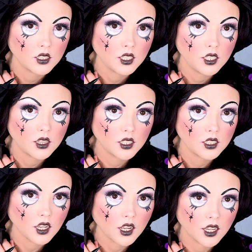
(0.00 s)

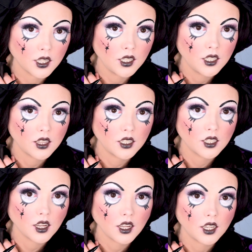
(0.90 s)
Ethan, die. Ethan,
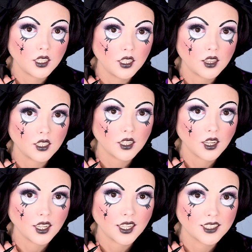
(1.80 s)
die. Ethan,
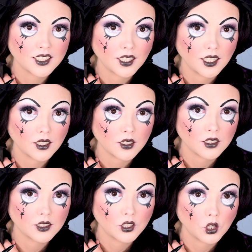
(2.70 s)
die. And, like,
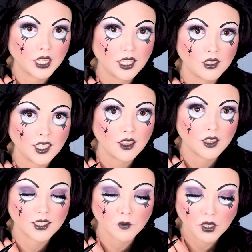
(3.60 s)
or kill
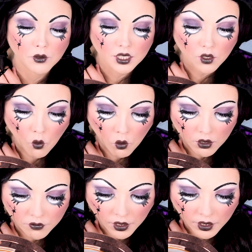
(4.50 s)
Ethan, something. It was, like,
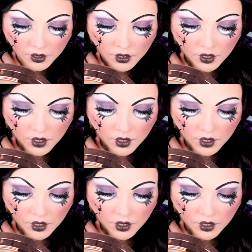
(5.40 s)
horrifying.